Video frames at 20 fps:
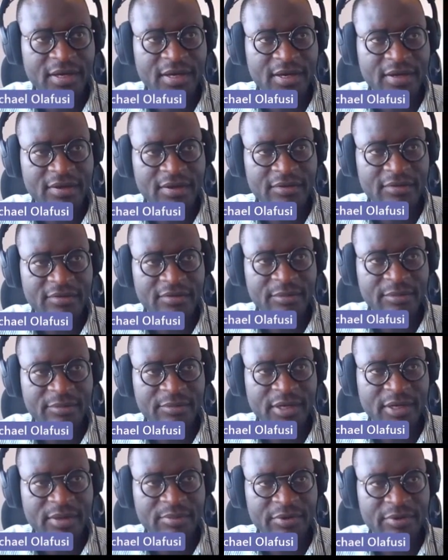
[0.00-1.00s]
has,
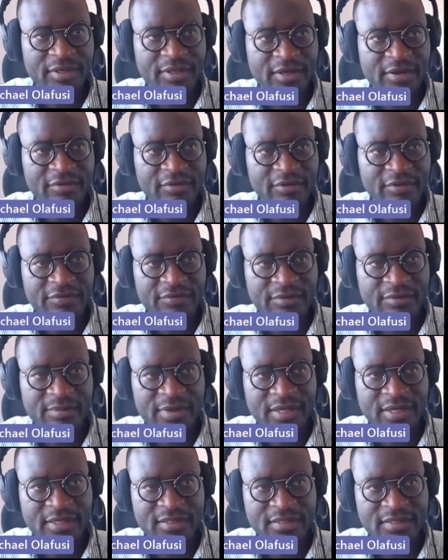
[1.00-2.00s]
and PowerPoint has this
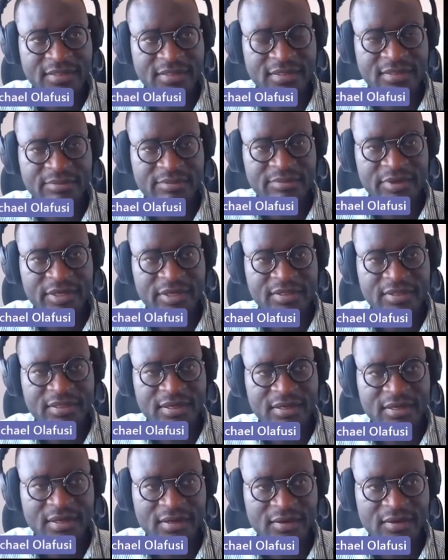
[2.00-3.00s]
format
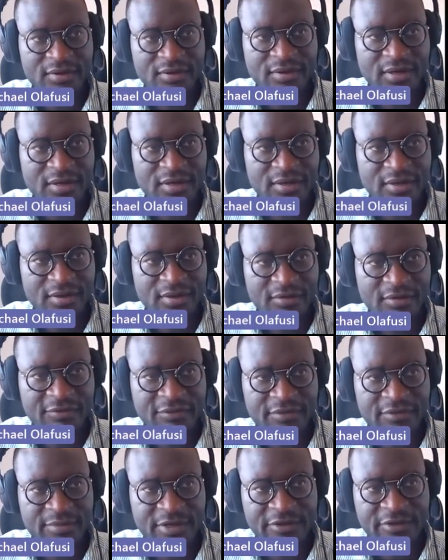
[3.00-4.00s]
painter. I can click here,
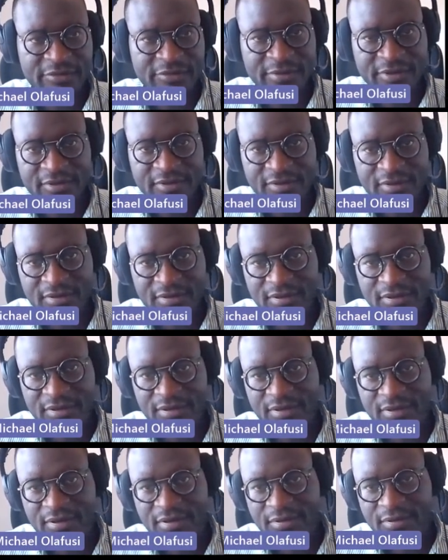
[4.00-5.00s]
format painter,
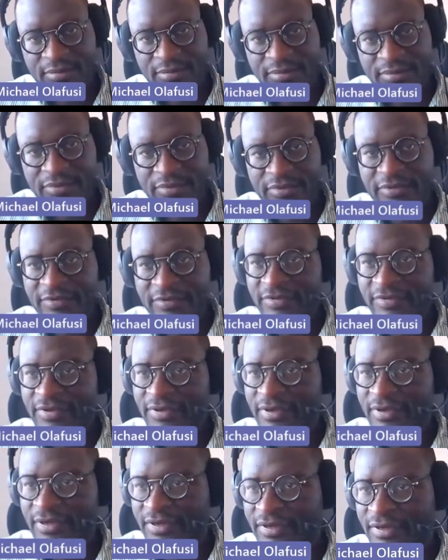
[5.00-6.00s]
put it
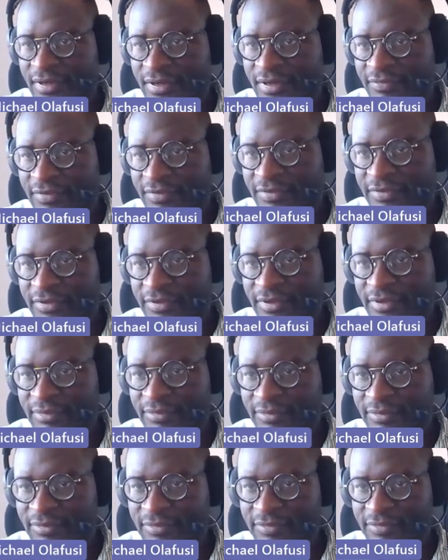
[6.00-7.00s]
here, let it have the
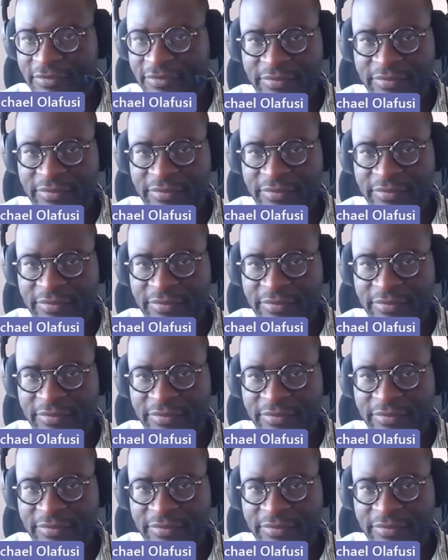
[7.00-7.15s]
same